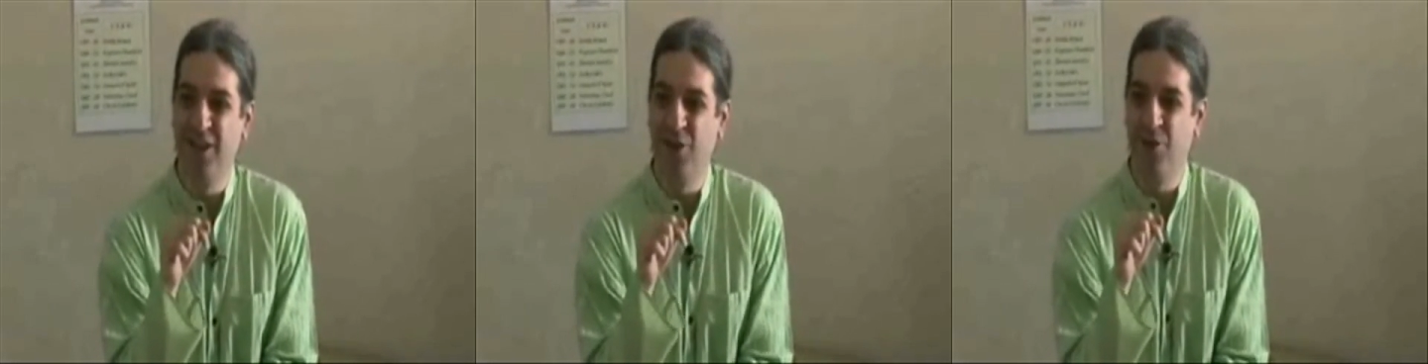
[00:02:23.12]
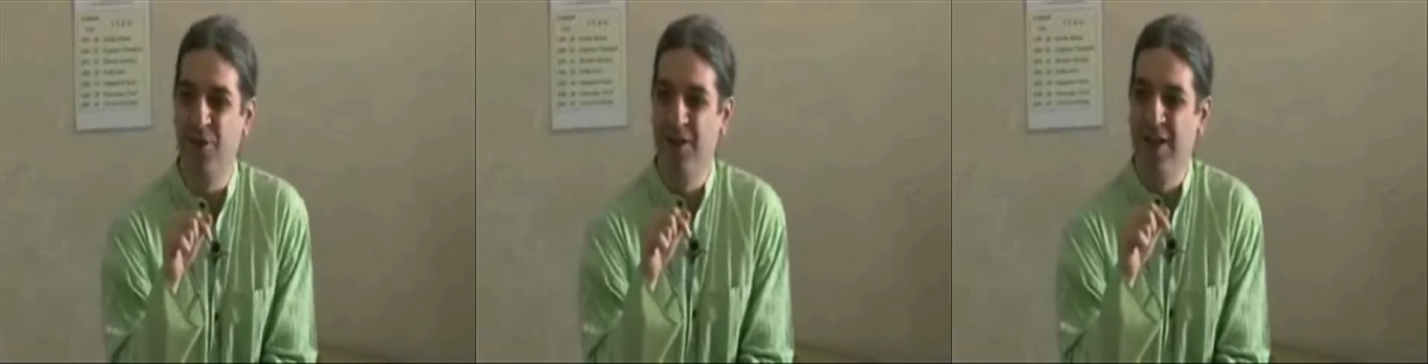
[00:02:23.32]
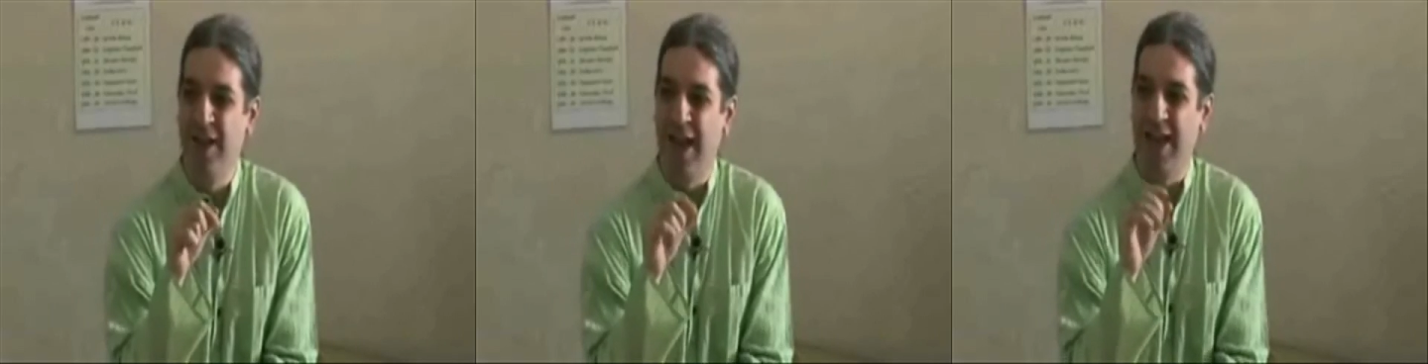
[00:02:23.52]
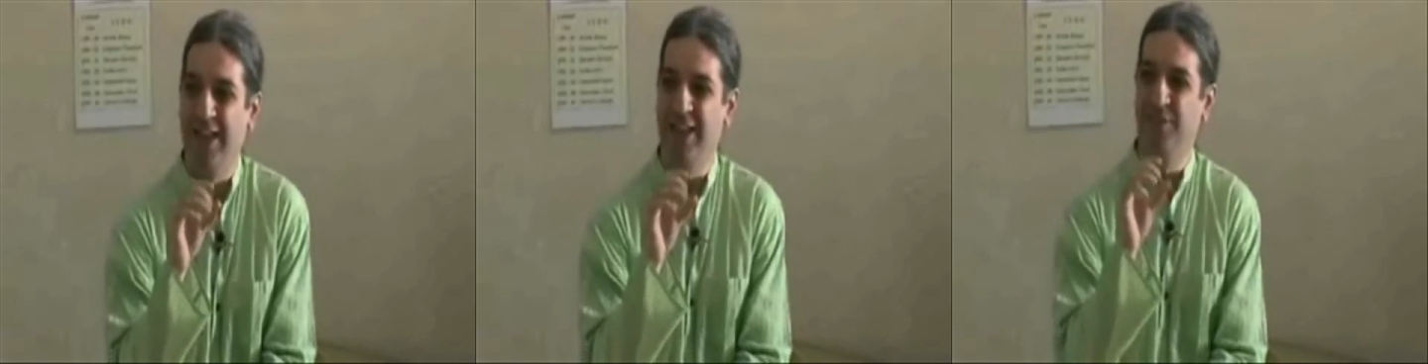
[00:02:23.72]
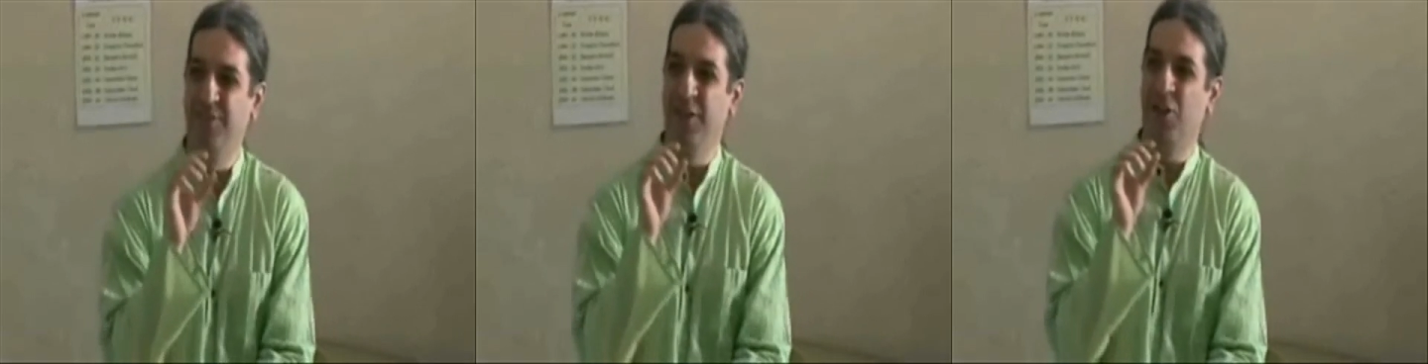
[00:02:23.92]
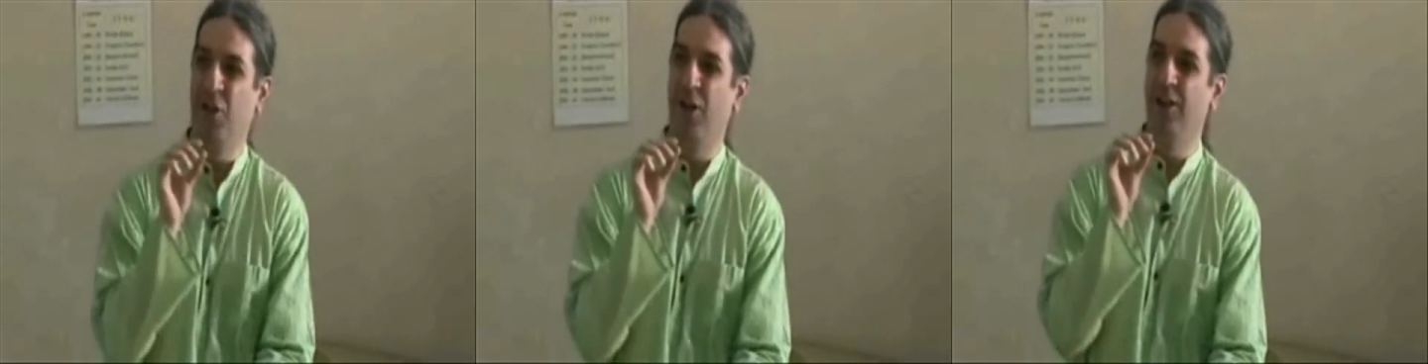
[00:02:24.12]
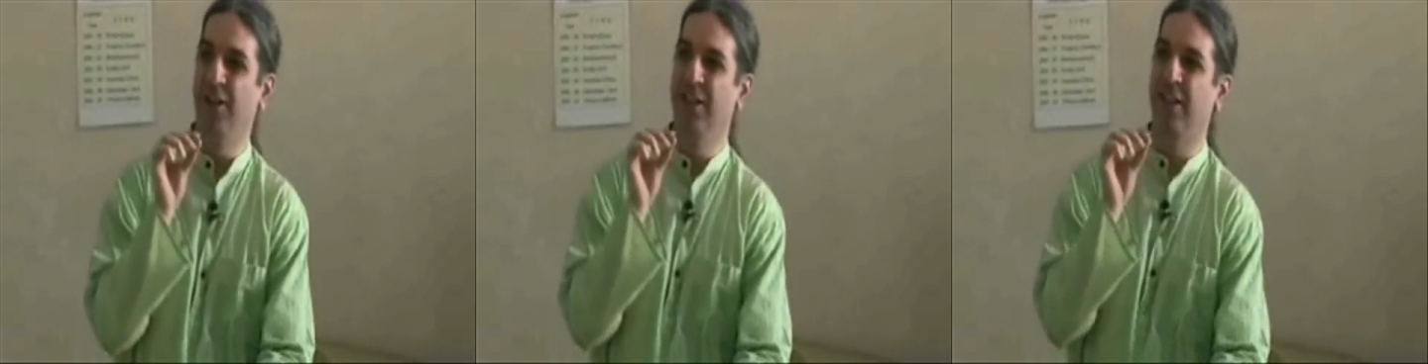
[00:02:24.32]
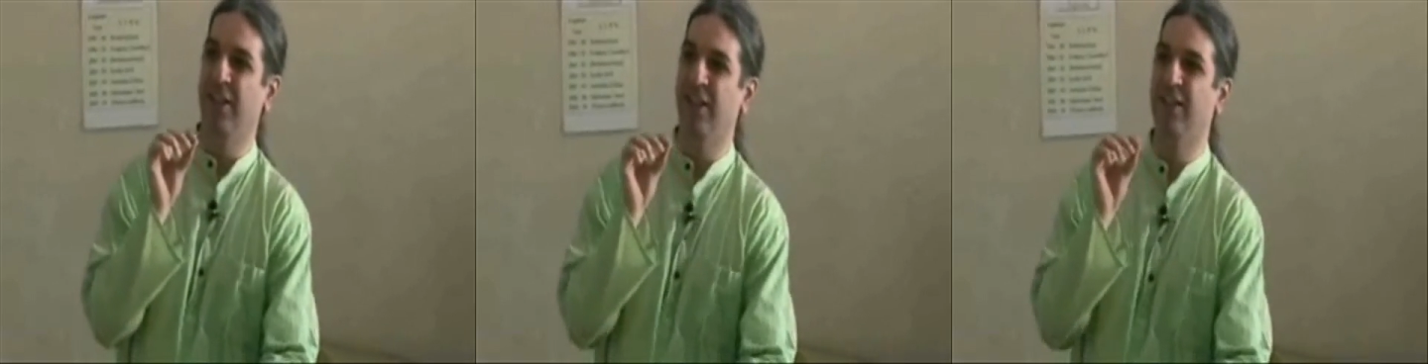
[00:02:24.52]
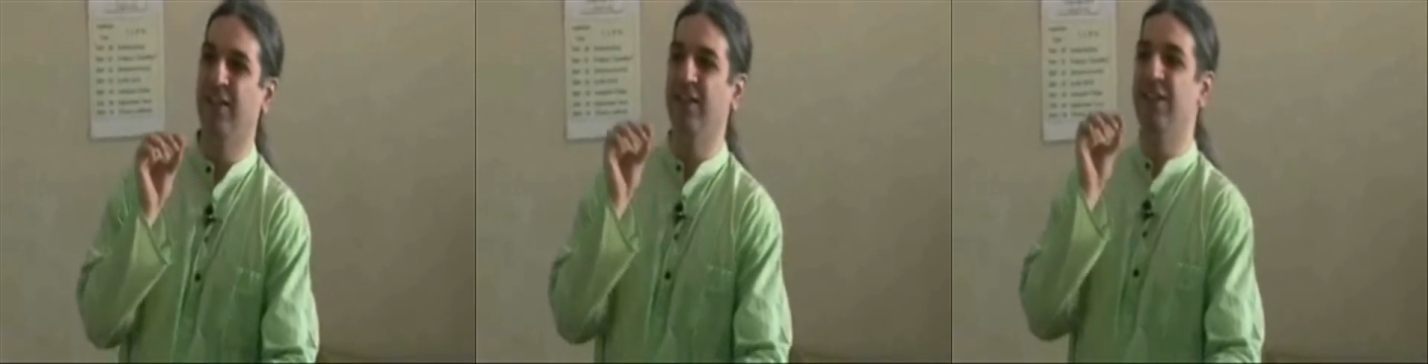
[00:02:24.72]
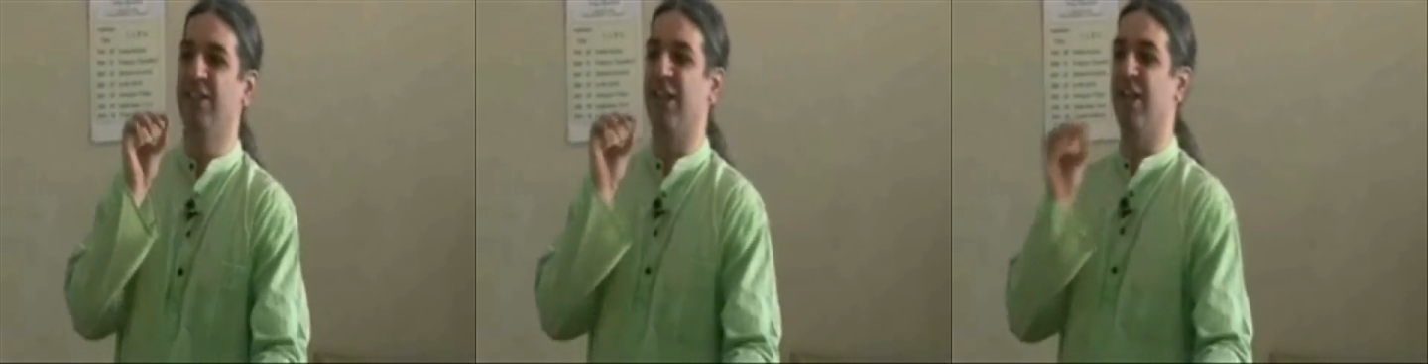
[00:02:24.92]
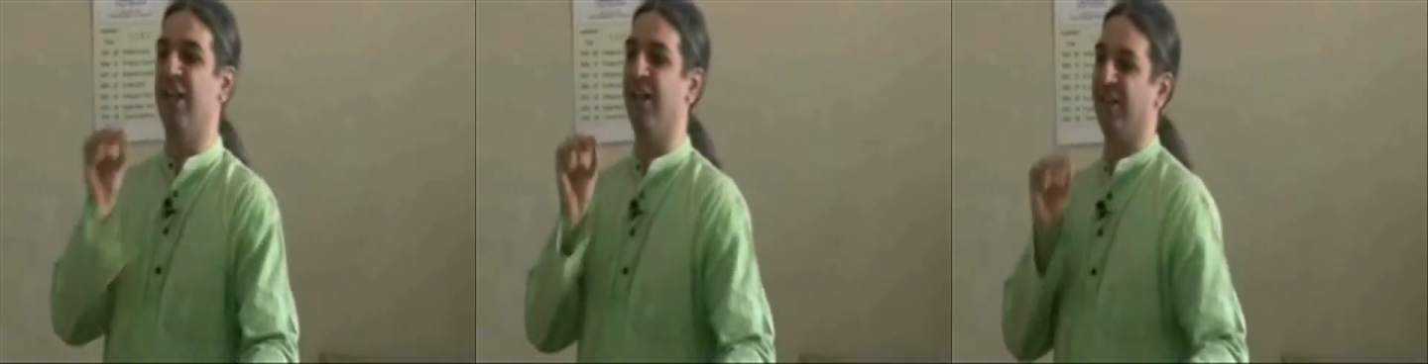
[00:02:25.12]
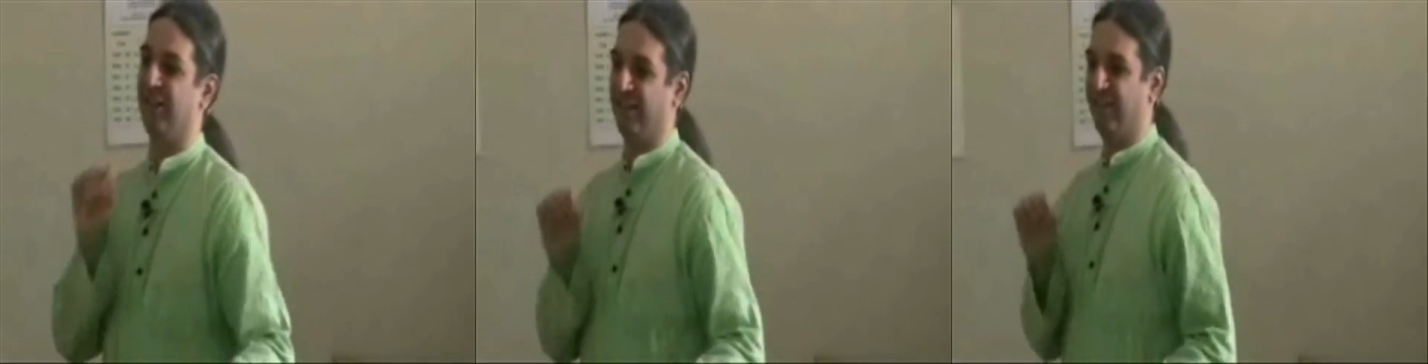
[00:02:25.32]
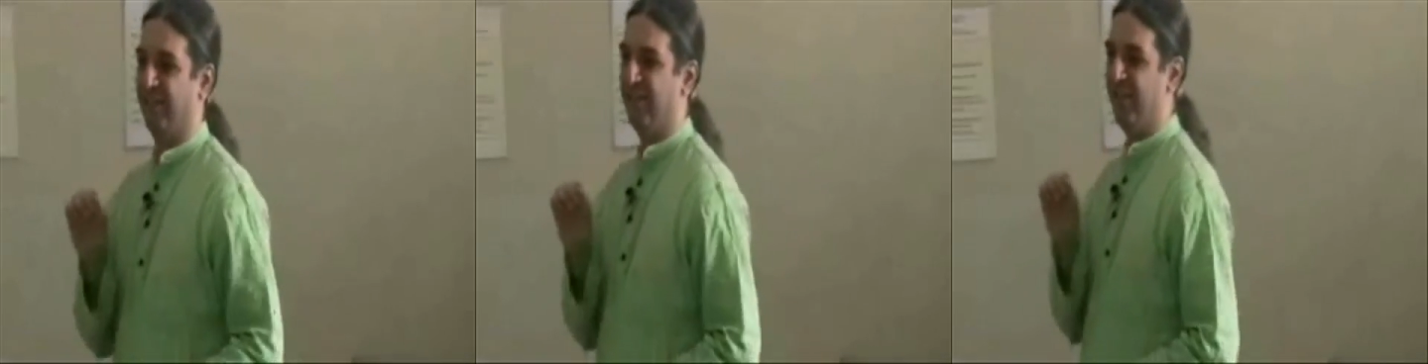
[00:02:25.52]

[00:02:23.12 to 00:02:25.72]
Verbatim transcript: round. And then we call the earth jagat.